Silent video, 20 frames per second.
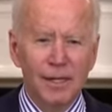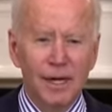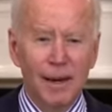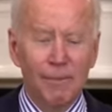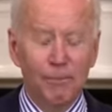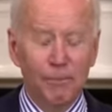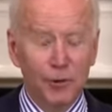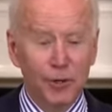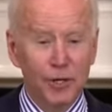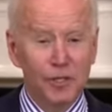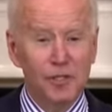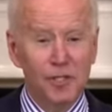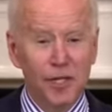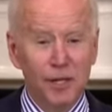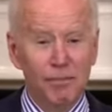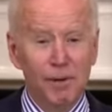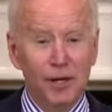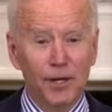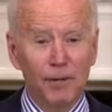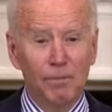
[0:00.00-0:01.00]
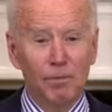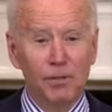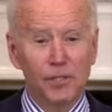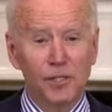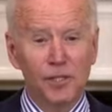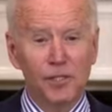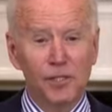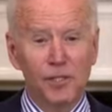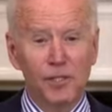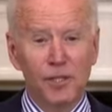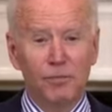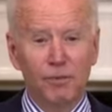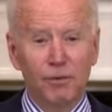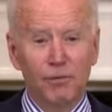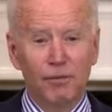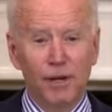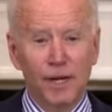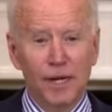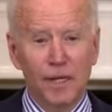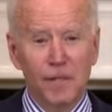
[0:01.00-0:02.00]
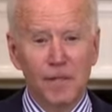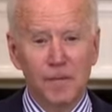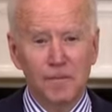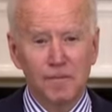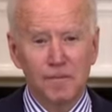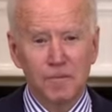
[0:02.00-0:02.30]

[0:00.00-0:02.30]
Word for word: and put us in a better position to prevail.